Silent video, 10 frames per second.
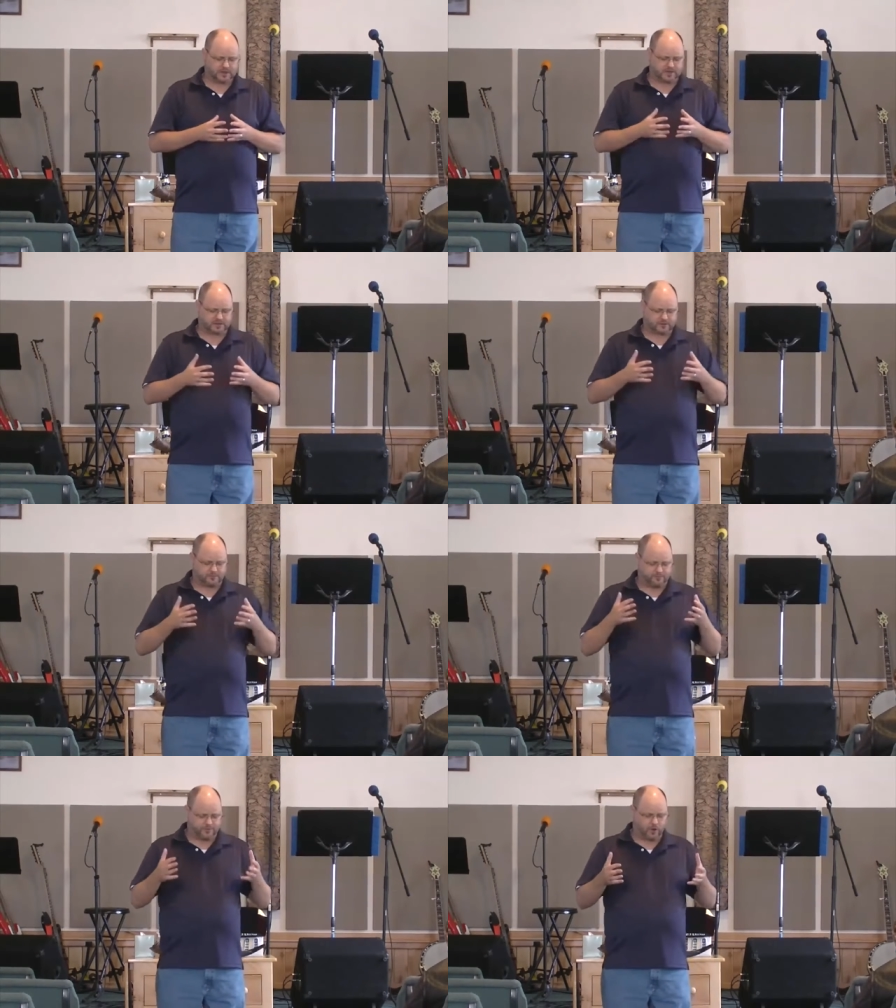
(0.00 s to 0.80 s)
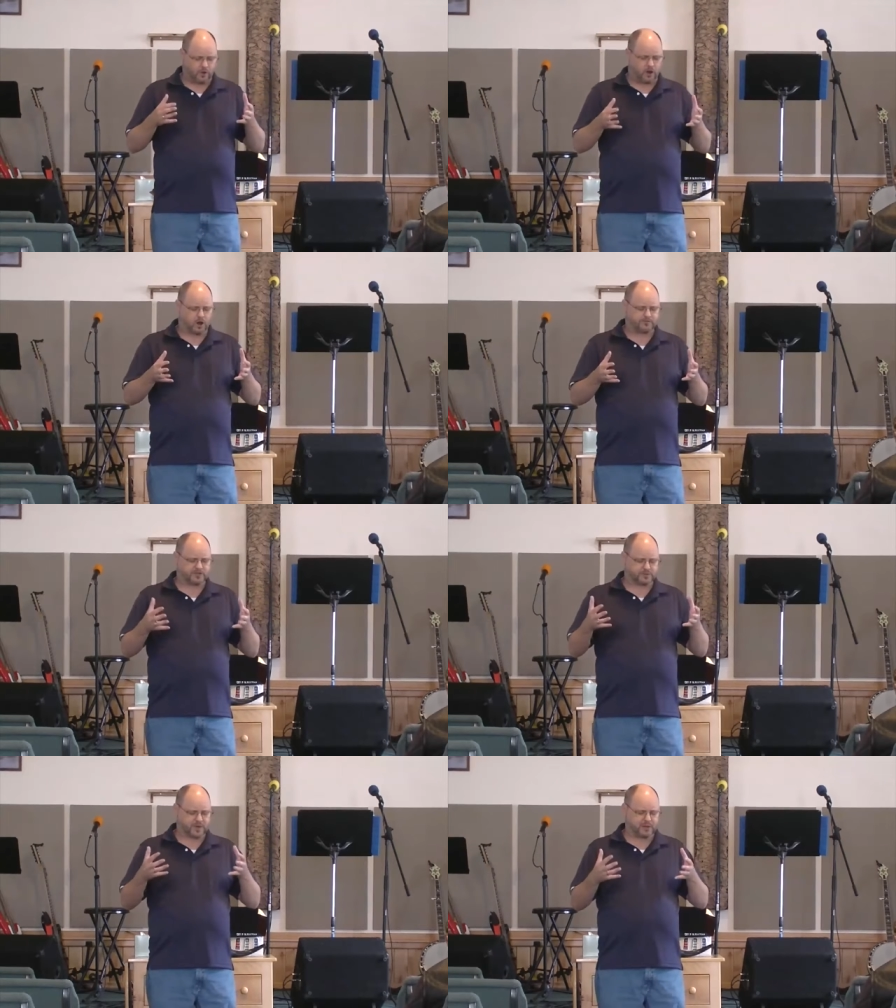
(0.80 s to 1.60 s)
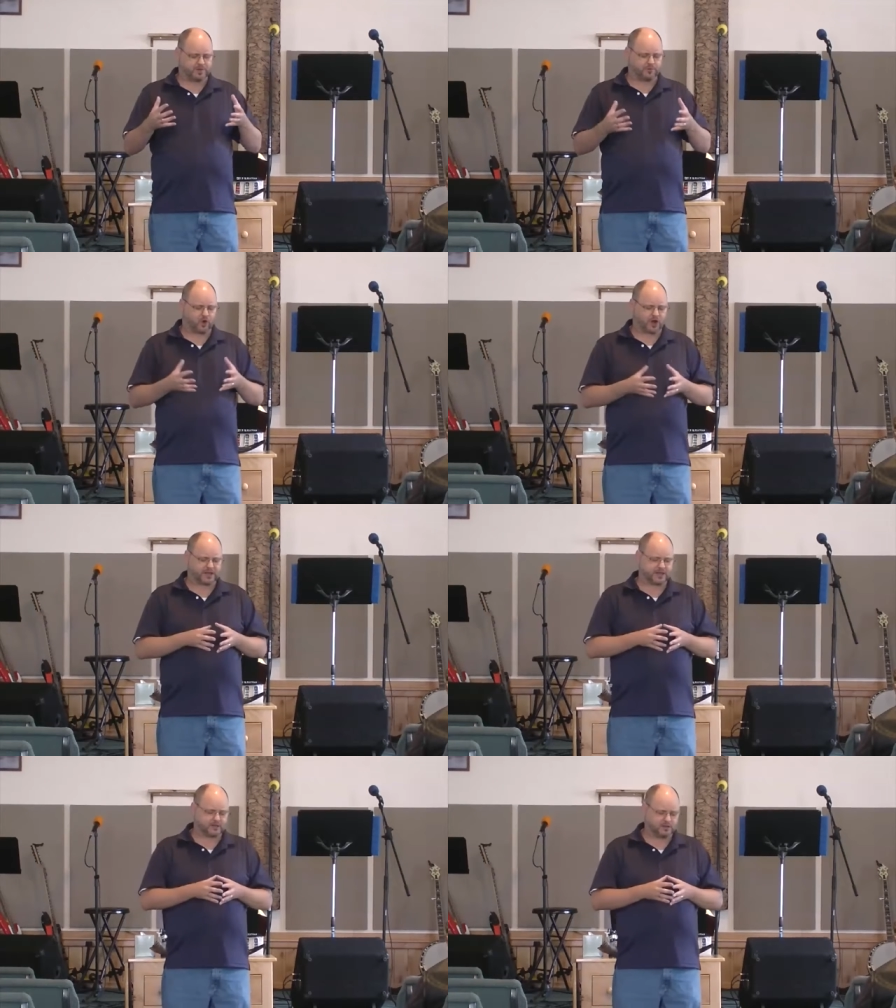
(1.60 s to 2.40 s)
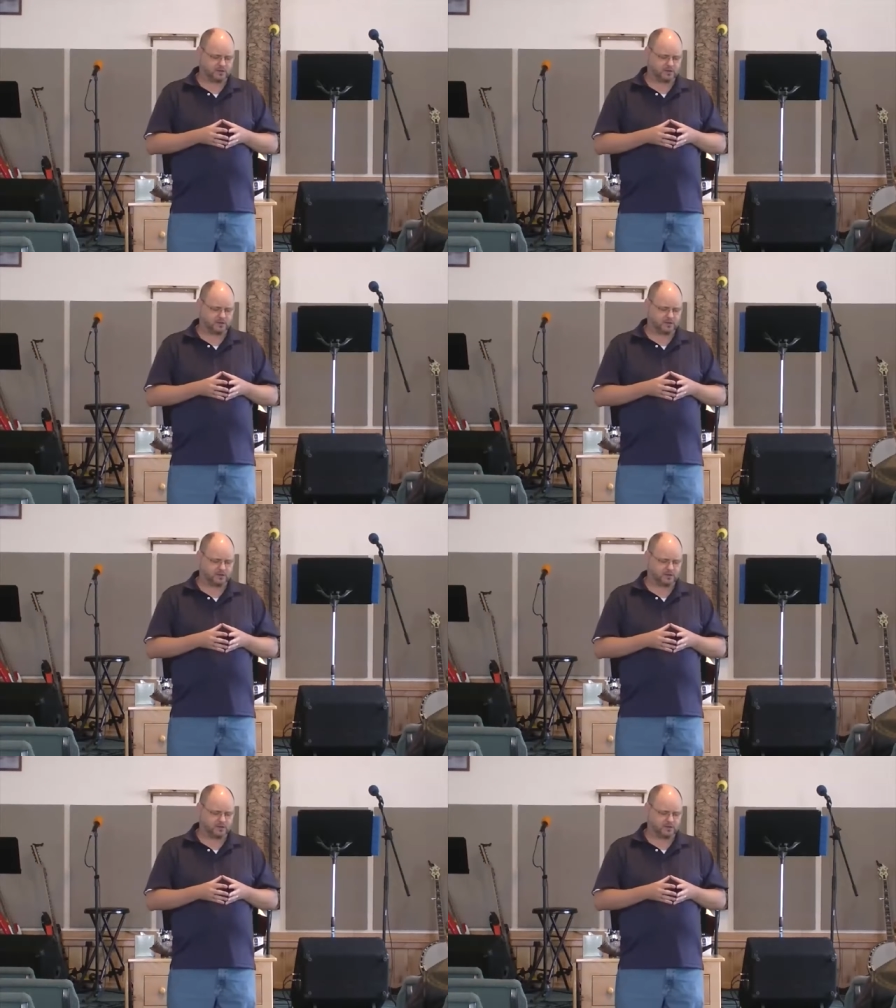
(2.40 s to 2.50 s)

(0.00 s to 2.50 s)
that the full harvest might be brought in.